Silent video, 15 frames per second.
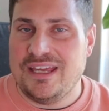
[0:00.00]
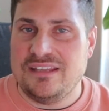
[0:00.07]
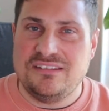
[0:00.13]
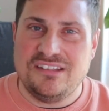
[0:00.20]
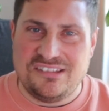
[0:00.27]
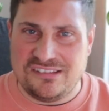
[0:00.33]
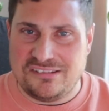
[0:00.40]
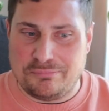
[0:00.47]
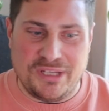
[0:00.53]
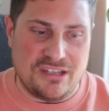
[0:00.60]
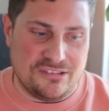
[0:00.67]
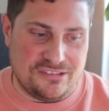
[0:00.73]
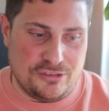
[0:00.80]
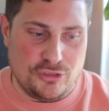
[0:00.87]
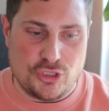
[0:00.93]
and this is
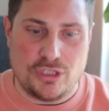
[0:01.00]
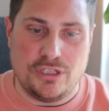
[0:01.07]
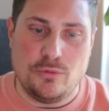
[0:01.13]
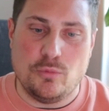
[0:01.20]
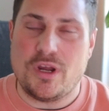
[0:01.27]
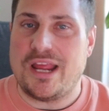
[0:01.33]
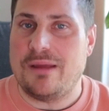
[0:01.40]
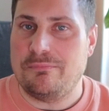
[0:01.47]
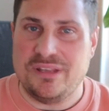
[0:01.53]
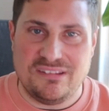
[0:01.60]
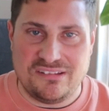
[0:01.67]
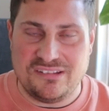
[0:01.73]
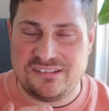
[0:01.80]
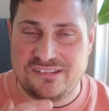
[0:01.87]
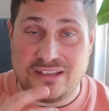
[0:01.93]
because usually what
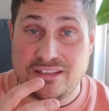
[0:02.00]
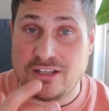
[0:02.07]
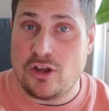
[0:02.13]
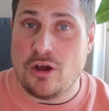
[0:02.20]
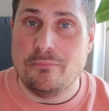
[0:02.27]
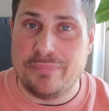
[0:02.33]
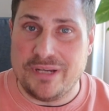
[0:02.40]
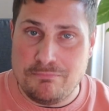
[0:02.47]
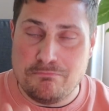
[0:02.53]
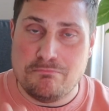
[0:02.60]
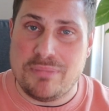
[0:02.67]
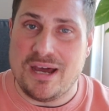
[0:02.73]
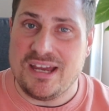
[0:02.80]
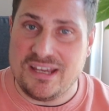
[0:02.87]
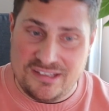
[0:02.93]
happens is that the company
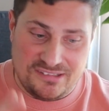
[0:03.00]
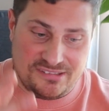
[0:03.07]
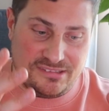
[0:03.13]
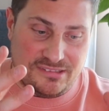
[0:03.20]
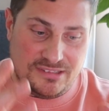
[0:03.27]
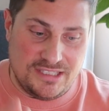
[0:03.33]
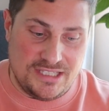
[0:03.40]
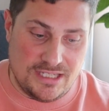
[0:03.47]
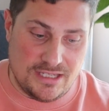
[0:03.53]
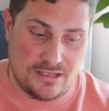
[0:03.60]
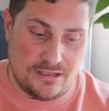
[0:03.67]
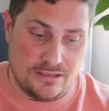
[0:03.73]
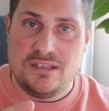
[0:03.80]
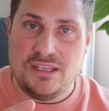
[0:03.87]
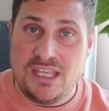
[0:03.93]
buys
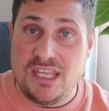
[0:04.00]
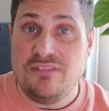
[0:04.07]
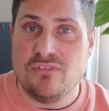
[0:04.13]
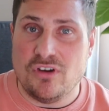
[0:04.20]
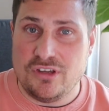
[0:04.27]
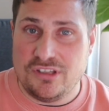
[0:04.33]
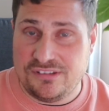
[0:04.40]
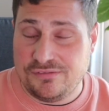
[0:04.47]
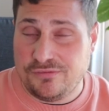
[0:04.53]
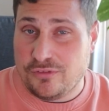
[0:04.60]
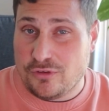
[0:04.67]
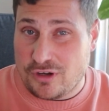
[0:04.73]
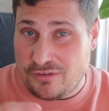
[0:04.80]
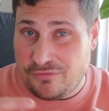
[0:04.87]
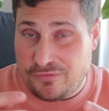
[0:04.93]
the invoice
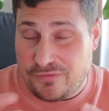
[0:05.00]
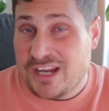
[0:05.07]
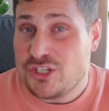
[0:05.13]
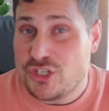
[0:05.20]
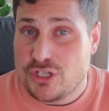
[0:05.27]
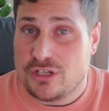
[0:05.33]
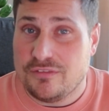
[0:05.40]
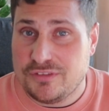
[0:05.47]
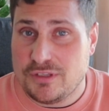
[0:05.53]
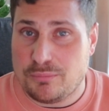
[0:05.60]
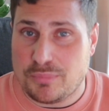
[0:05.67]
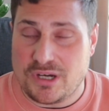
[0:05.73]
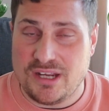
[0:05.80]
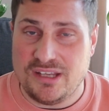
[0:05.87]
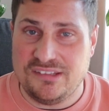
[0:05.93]
for a fraction of the
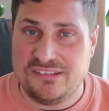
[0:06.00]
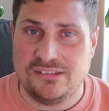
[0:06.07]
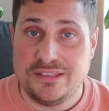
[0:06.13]
price.